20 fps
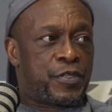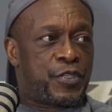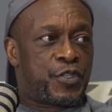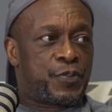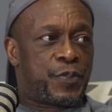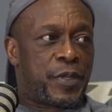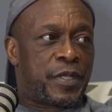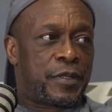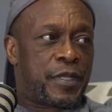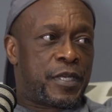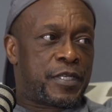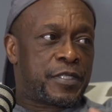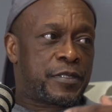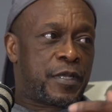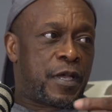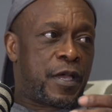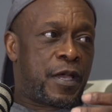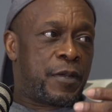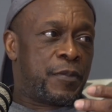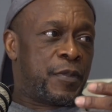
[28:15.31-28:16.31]
You spend less
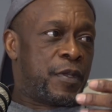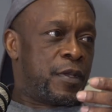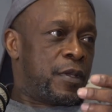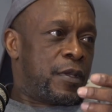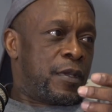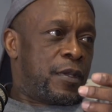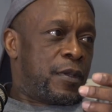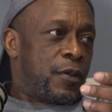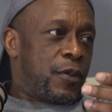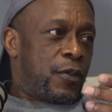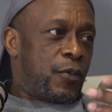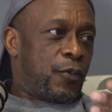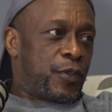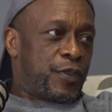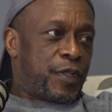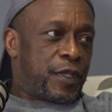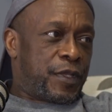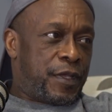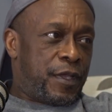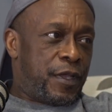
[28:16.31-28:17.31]
time with
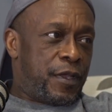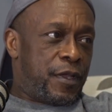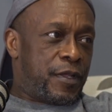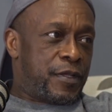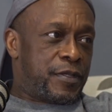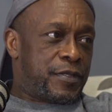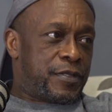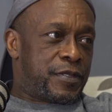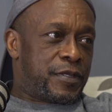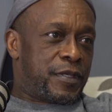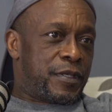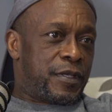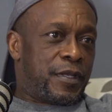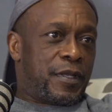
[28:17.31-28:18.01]
the kids.